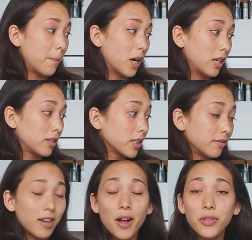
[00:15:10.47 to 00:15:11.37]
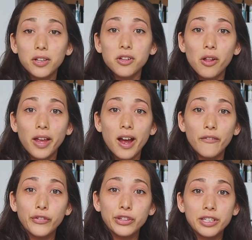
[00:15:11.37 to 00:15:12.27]
But yeah, that's all I
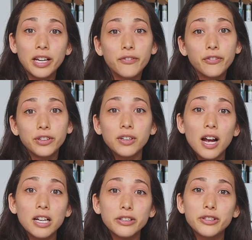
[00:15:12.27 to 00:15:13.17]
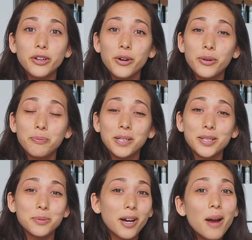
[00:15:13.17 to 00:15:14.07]
have for today for you guys. So please
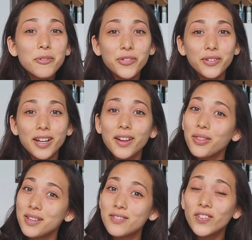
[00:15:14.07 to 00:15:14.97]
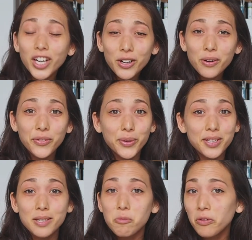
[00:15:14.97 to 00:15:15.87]
subscribe if you like this video, if you want
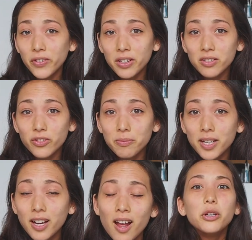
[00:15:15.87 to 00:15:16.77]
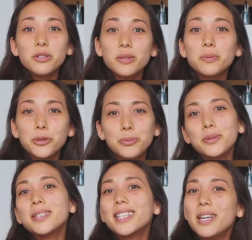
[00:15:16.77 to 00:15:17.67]
to see more videos from me. Your
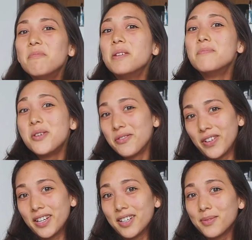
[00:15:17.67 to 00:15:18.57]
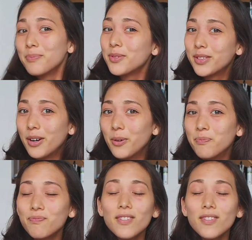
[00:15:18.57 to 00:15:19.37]
subscriptions keep me motivated. So